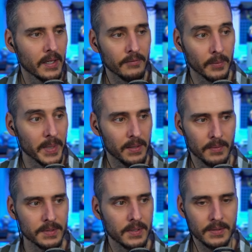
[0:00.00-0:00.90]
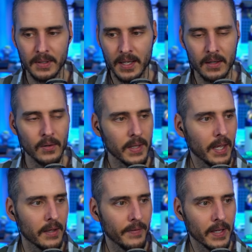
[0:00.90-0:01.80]
For me, it was just like,
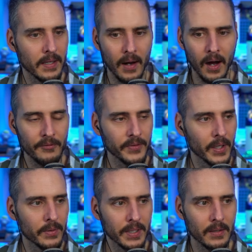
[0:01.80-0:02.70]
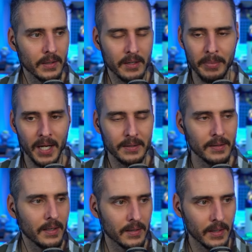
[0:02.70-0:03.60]
okay, if I could offload and click a button
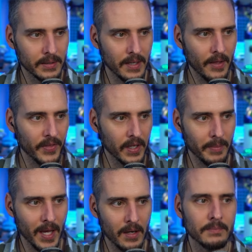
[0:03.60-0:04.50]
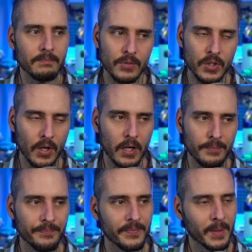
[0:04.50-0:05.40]
and like not think about it, sure.
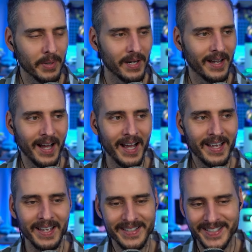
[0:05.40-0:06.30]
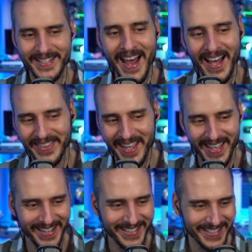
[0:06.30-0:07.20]
But I, it's not
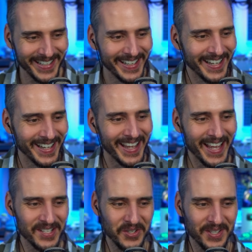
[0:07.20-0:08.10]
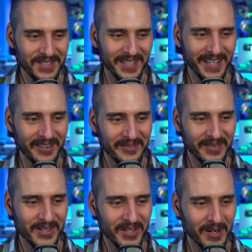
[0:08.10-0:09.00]
that easy, as you can see,
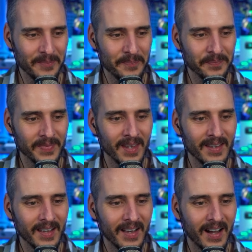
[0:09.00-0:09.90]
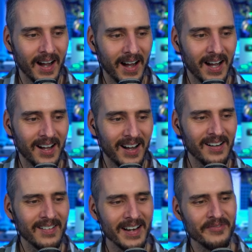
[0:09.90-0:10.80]
for sure. Uh,
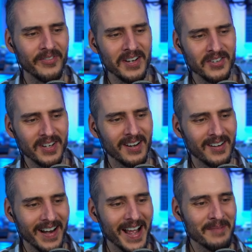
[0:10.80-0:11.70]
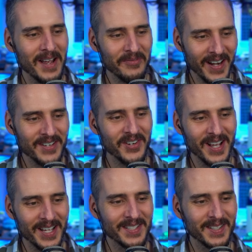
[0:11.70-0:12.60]
all right, Frenchie. All right, I'm not
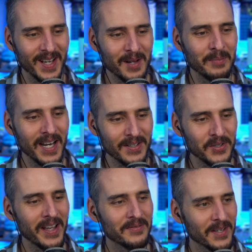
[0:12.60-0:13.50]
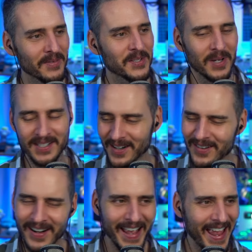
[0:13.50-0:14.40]
franchise, uh, but I do have 720s. All
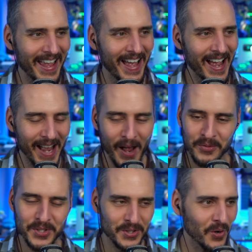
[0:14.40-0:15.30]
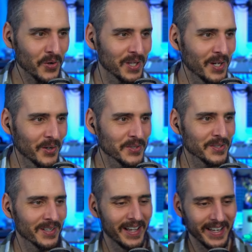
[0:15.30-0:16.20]
right, hey, I, I was so close.
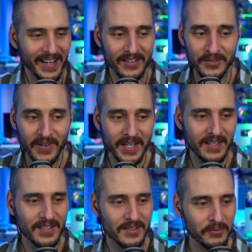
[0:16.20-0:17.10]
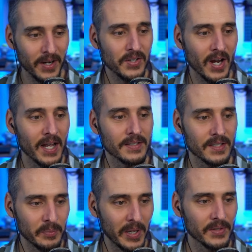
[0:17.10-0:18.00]
And it's funny because franchise
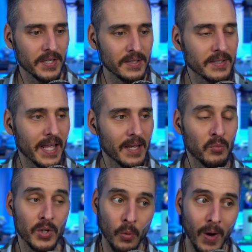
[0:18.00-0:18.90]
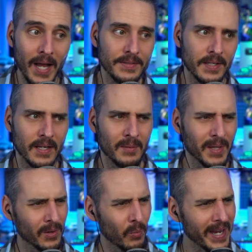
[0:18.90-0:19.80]
spells his name with a YZ. And I'm
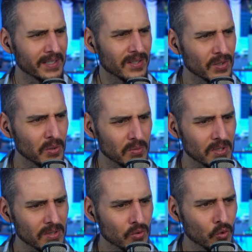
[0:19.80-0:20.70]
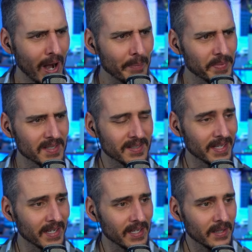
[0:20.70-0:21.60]
like, wait, did you just drop the
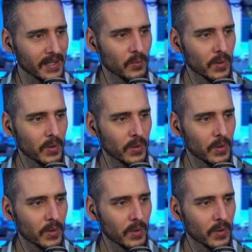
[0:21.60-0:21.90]
Z? Like, what